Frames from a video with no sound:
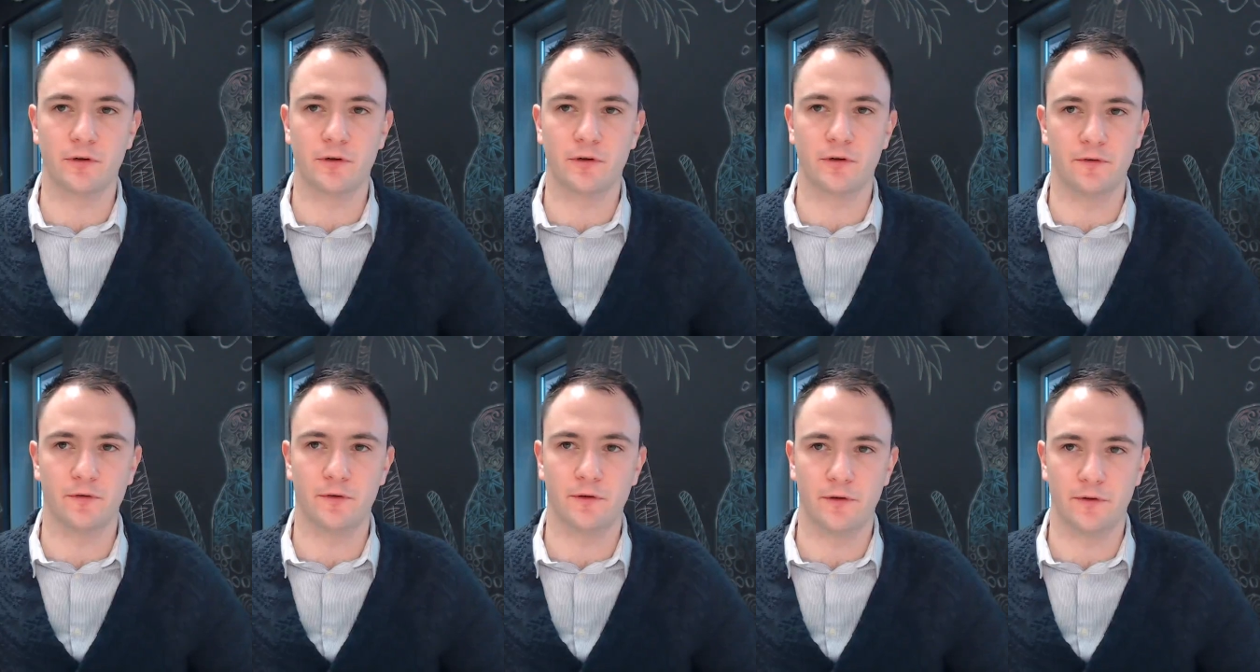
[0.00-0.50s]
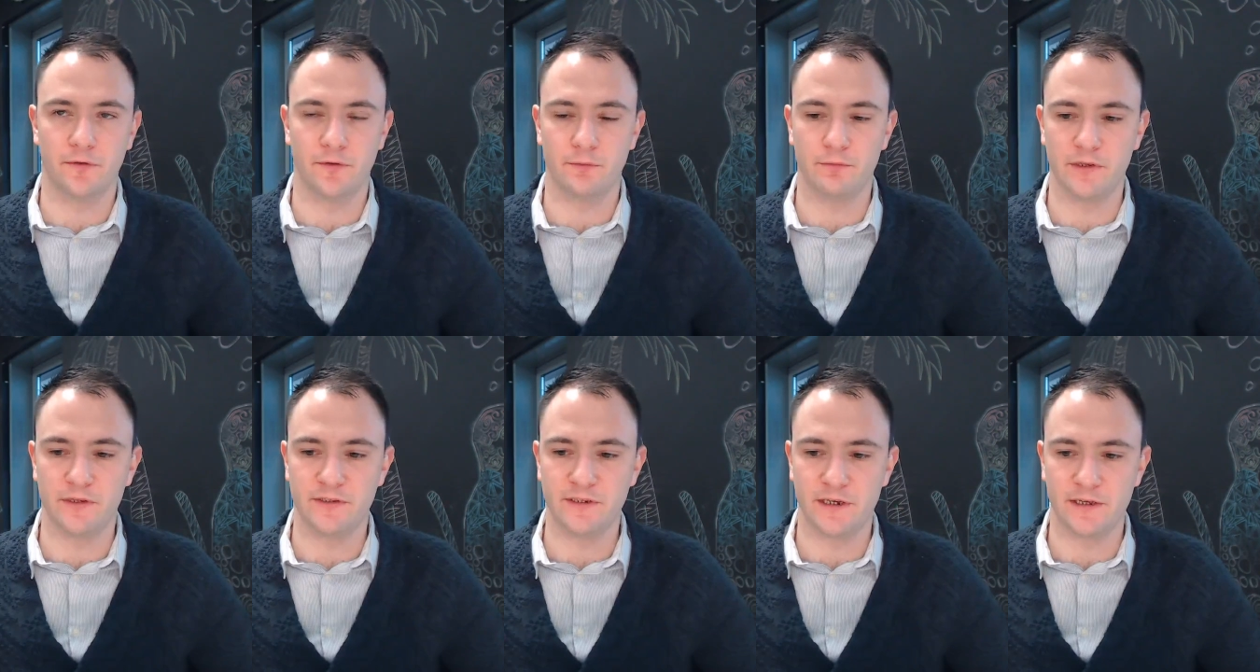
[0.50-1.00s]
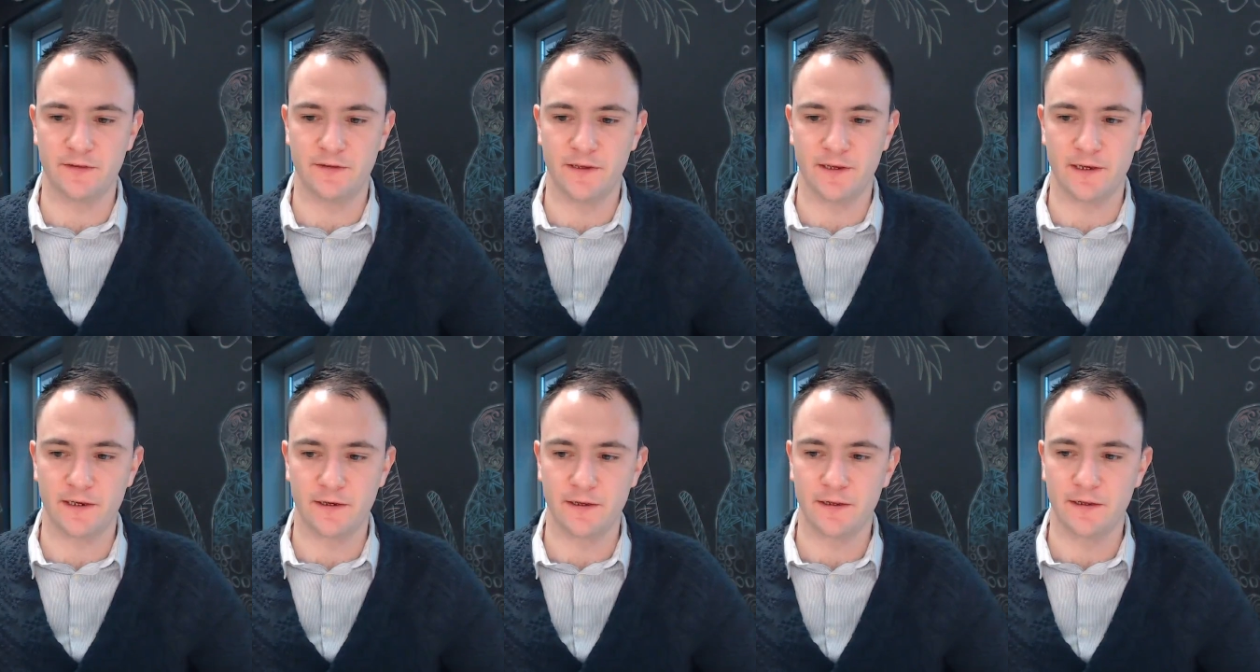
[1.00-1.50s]
as a media
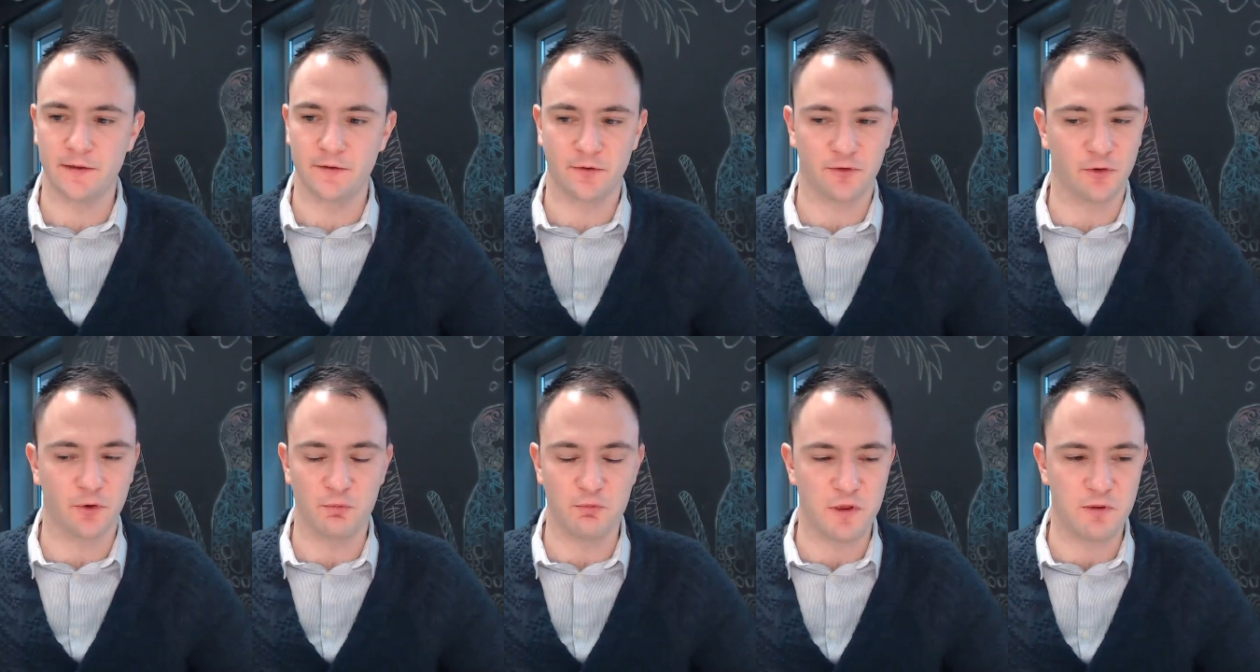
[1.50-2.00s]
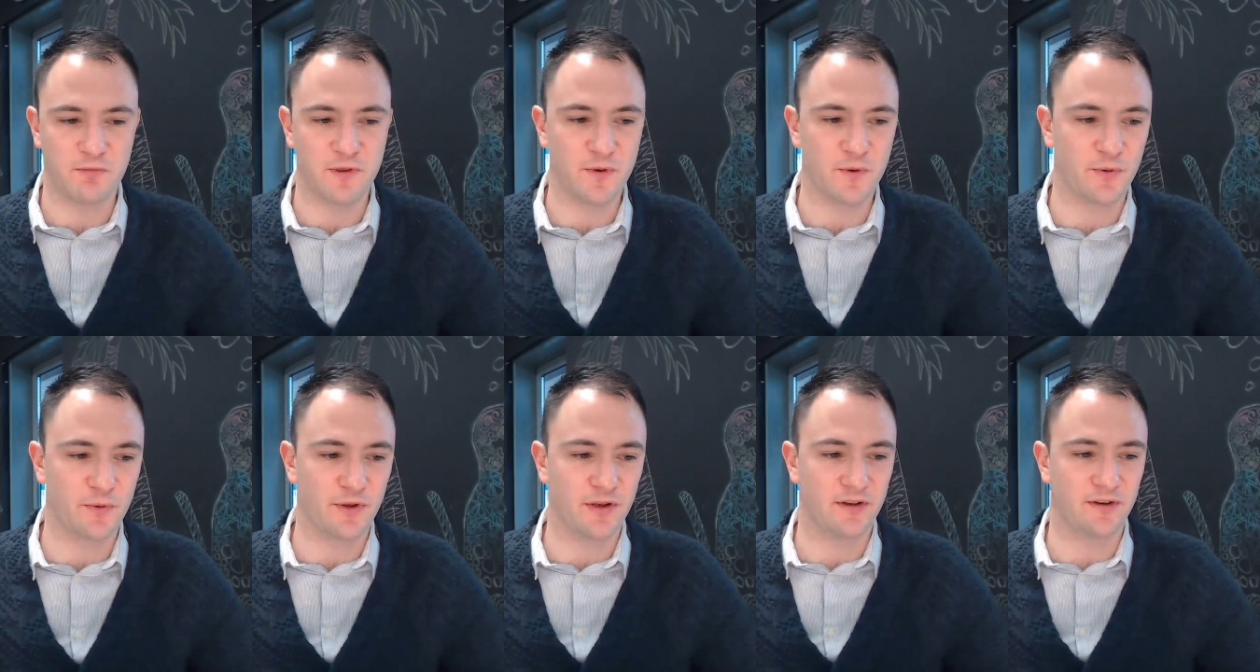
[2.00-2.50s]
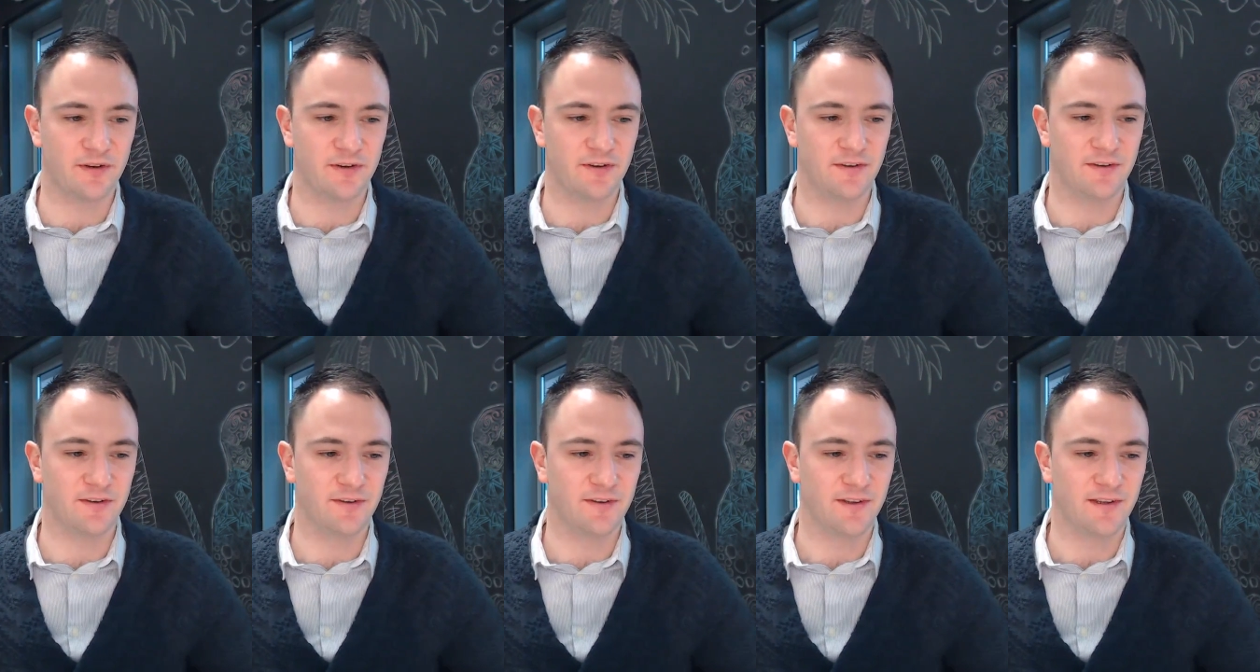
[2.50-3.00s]
there, so maybe we
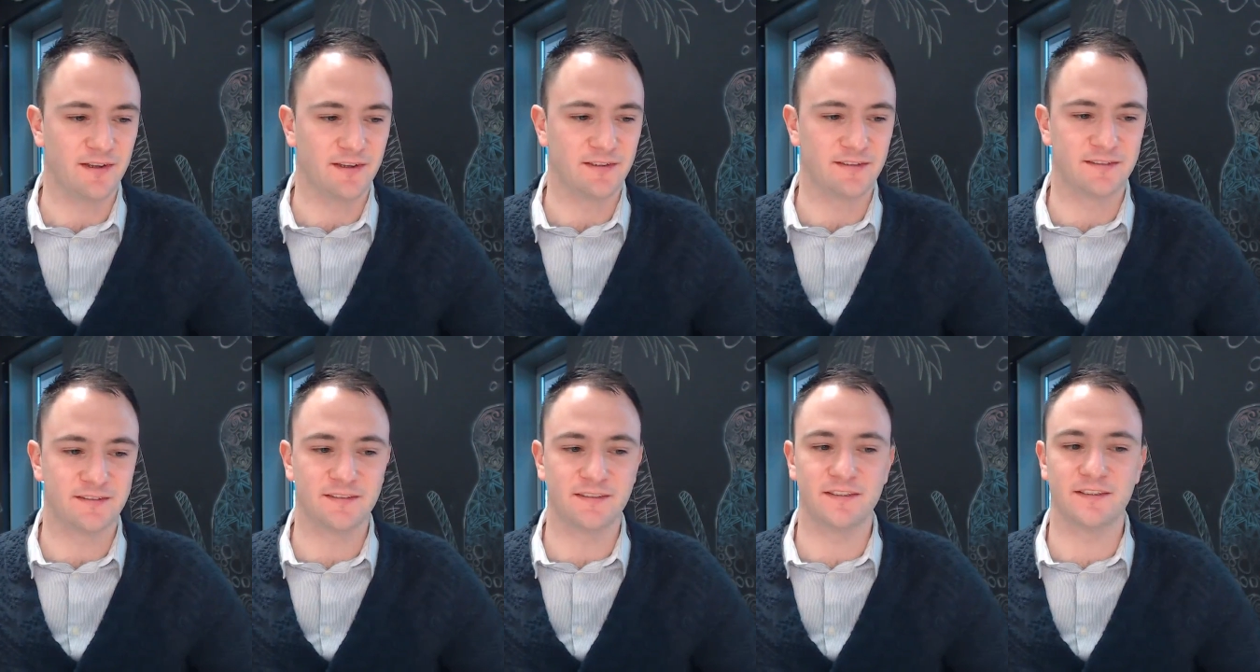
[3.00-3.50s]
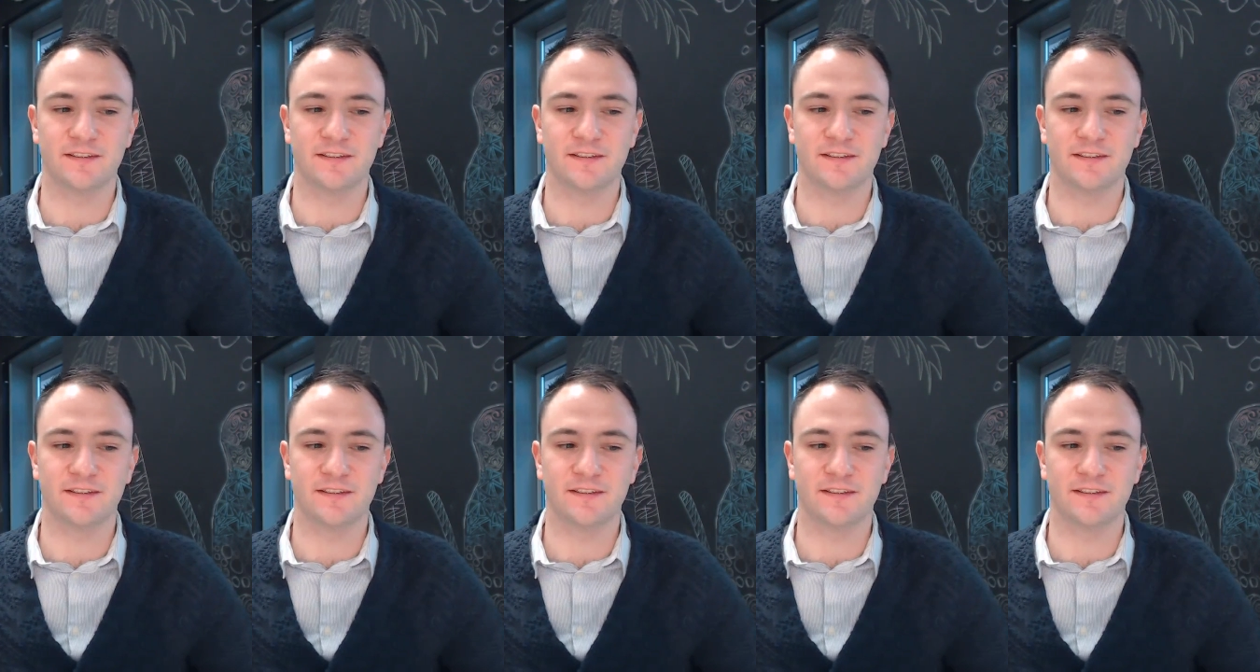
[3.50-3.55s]
will see